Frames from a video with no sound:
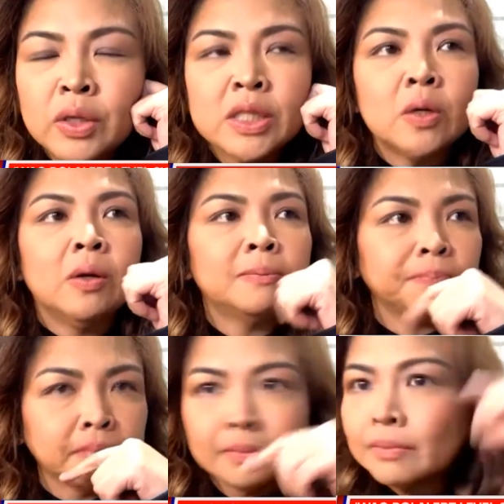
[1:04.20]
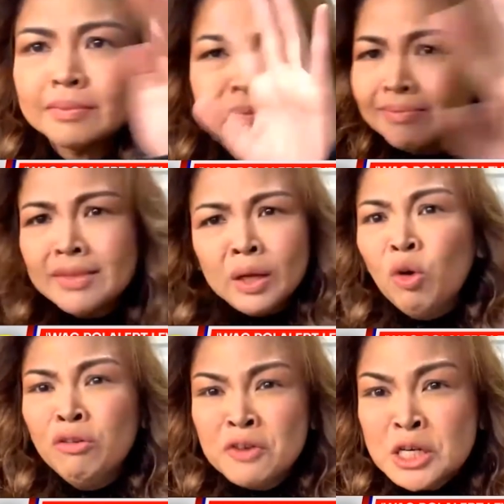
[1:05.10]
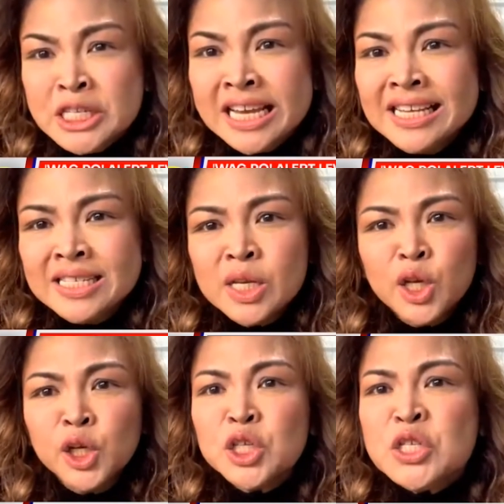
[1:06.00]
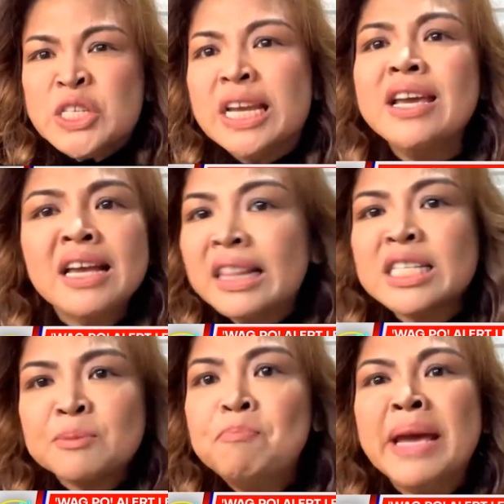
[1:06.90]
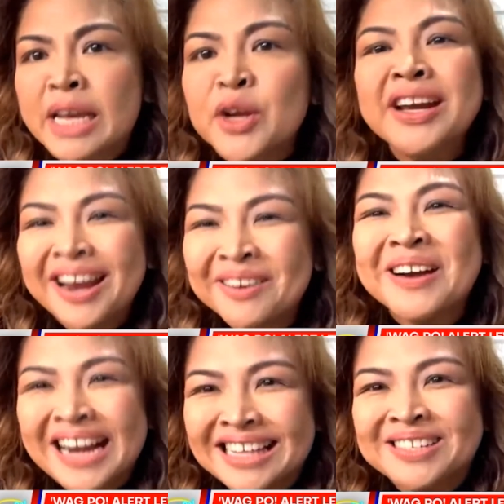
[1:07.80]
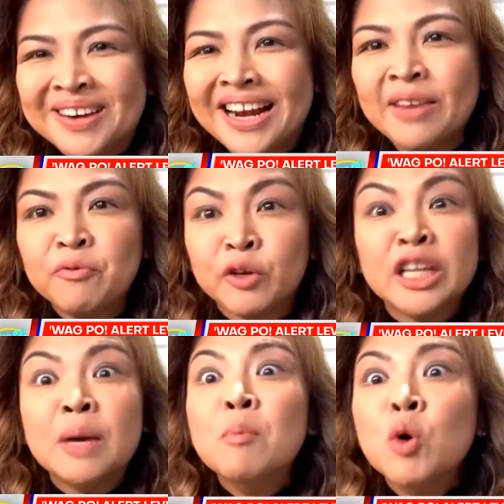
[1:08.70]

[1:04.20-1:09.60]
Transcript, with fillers: to Isko. Overseas, you're seeing this billionaire race, right, for the